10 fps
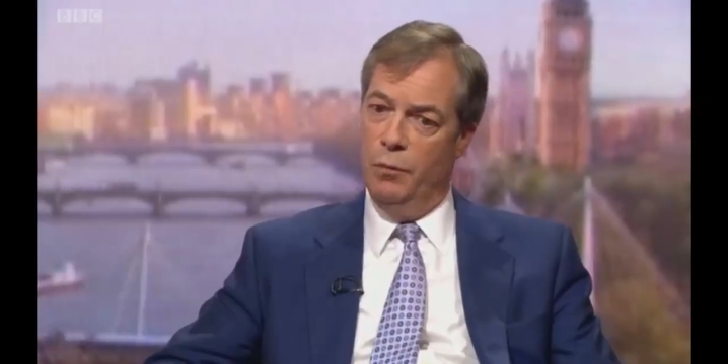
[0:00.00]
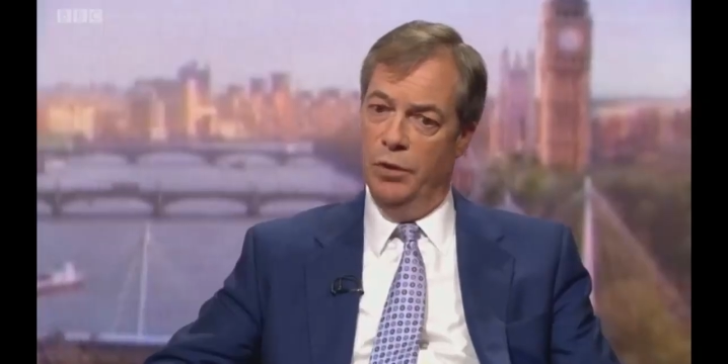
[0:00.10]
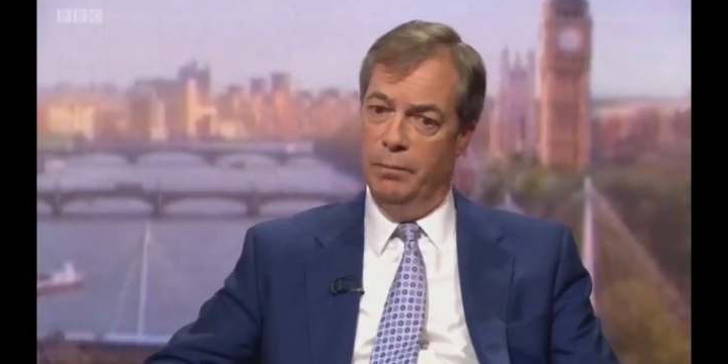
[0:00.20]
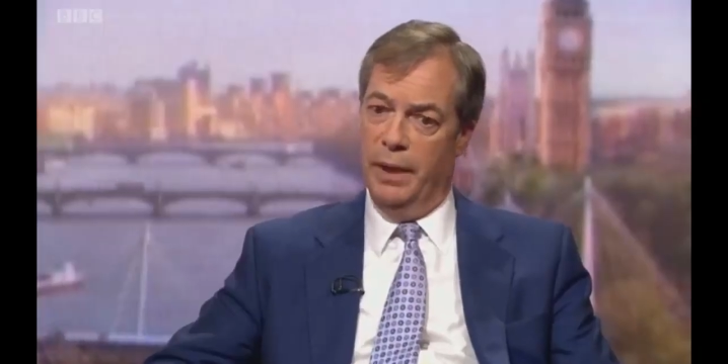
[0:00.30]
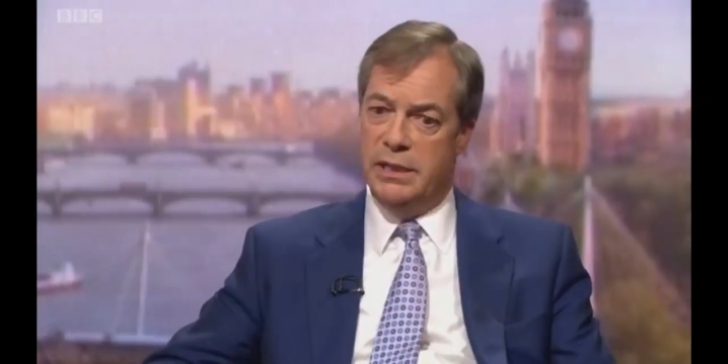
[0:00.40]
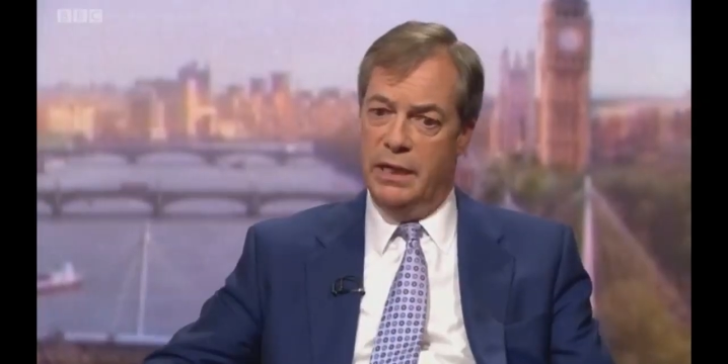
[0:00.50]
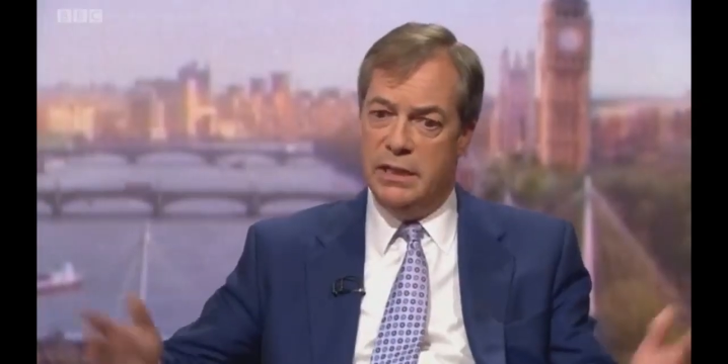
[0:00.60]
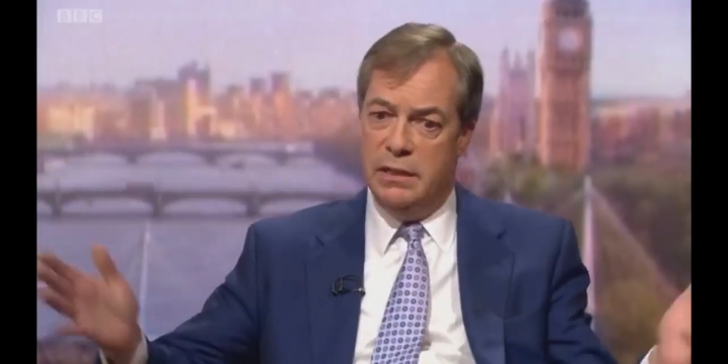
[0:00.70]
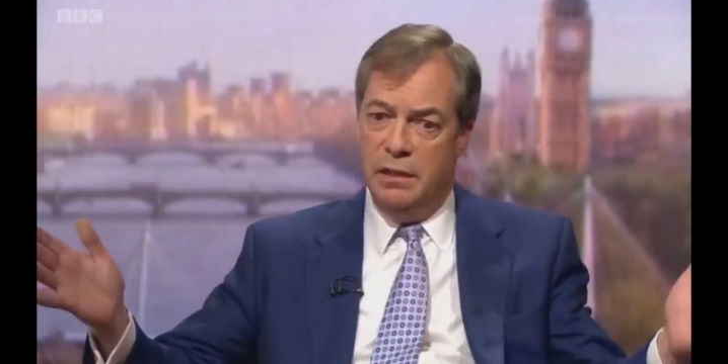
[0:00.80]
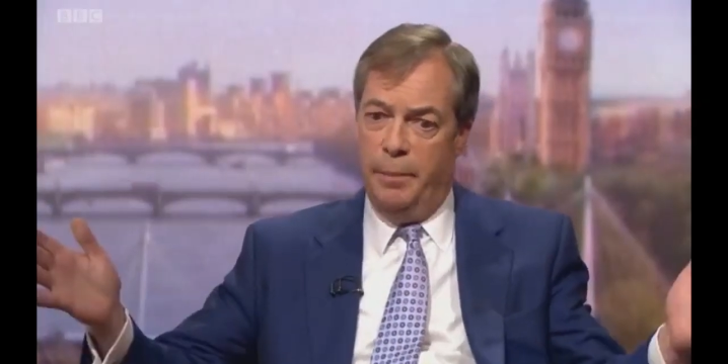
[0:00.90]
Well, it wouldn't,
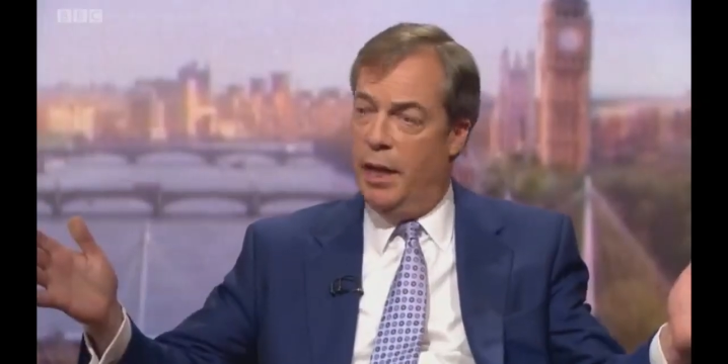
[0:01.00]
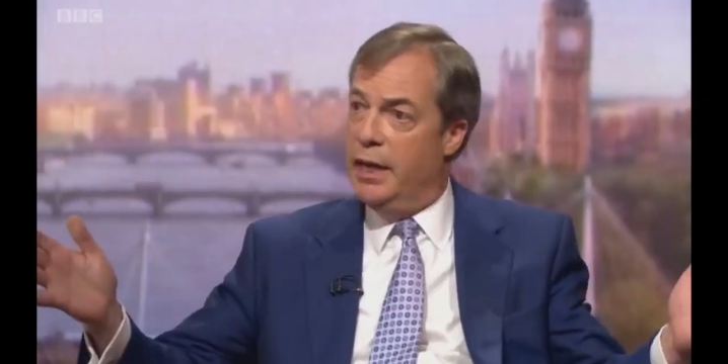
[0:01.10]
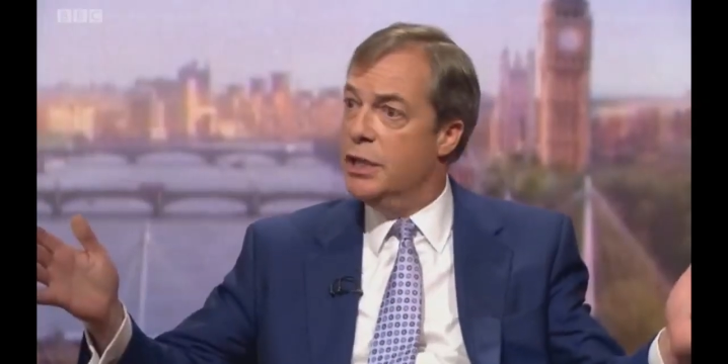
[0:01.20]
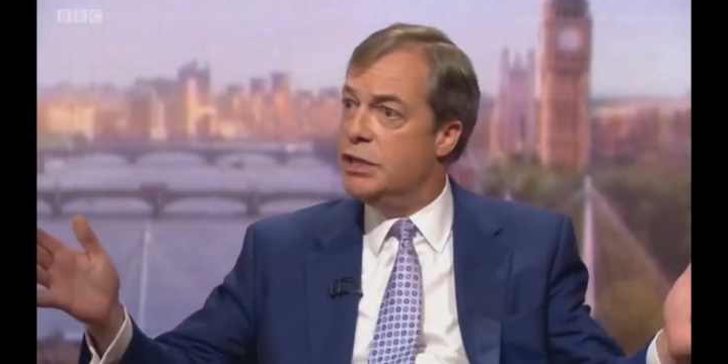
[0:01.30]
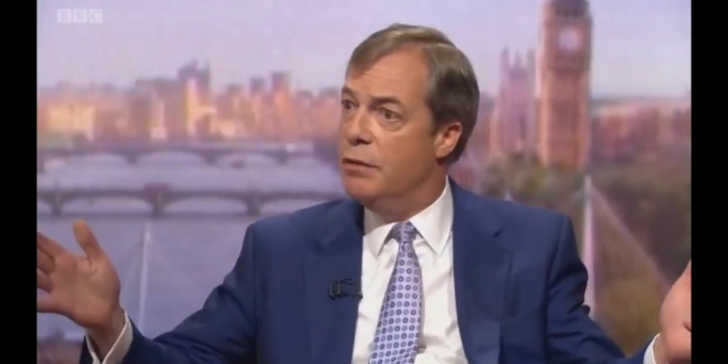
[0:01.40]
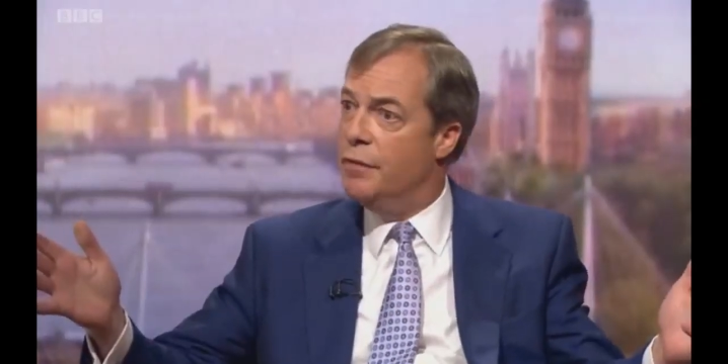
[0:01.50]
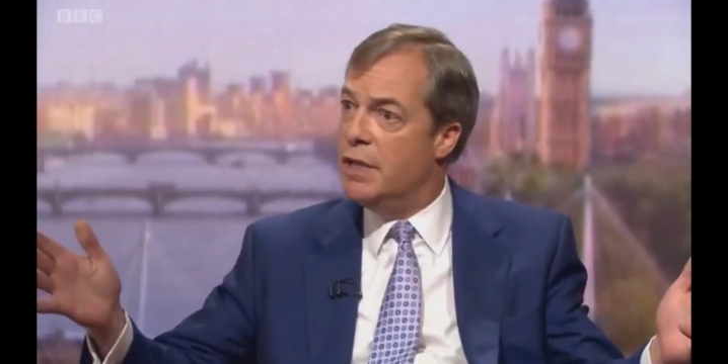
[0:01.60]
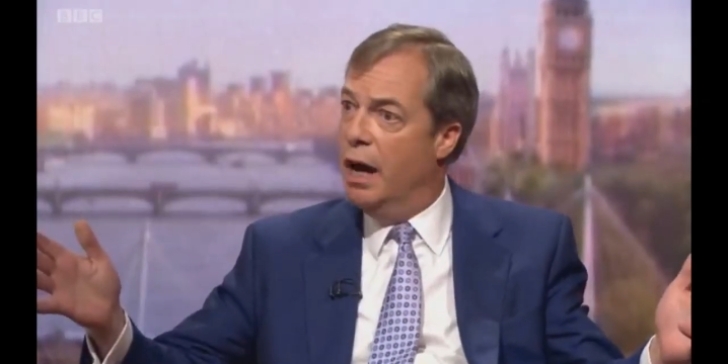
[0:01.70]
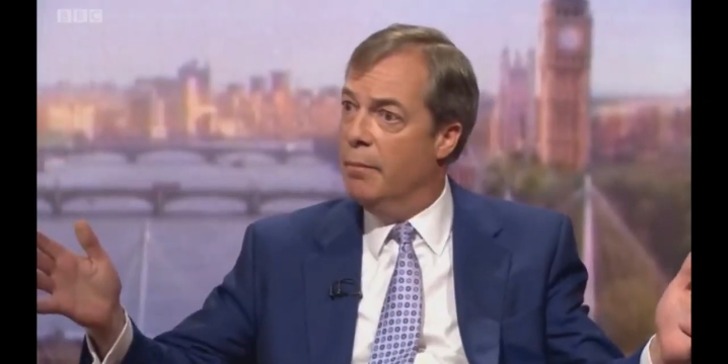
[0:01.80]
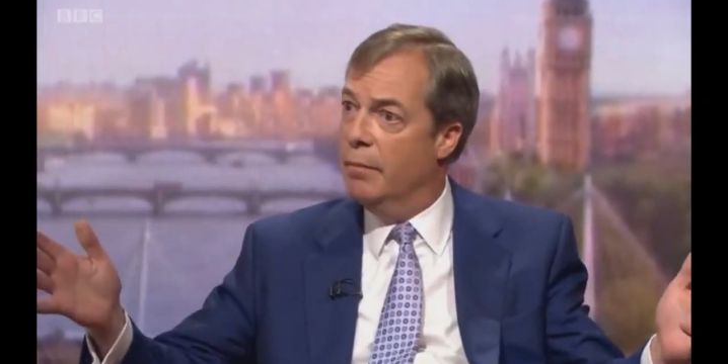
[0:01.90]
because it isn't the burning issue
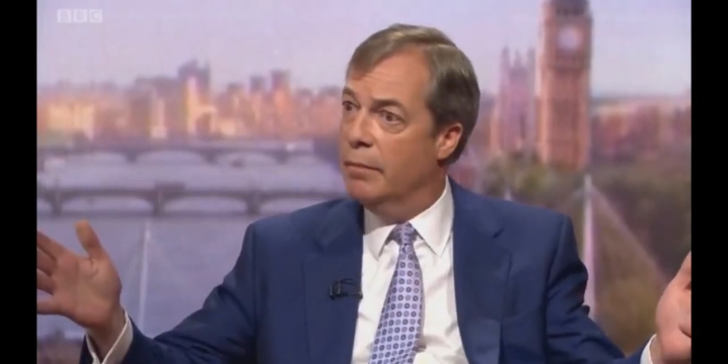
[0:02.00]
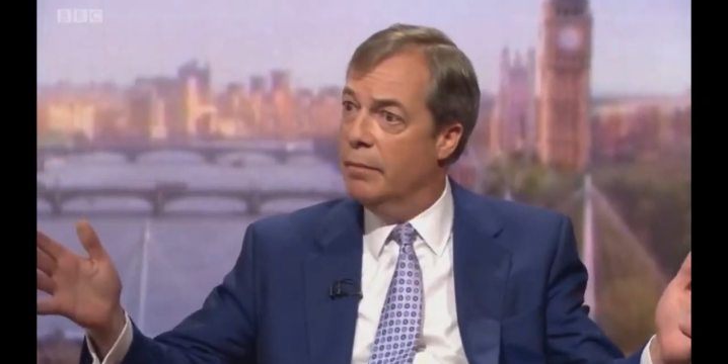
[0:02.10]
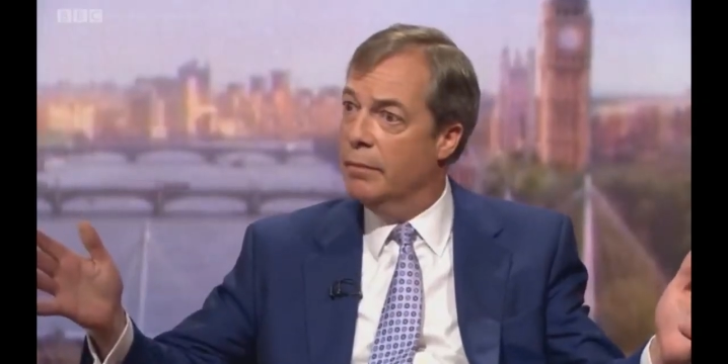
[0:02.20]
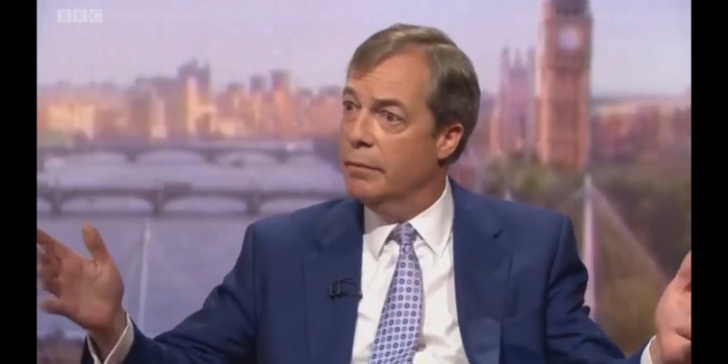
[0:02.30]
of the time.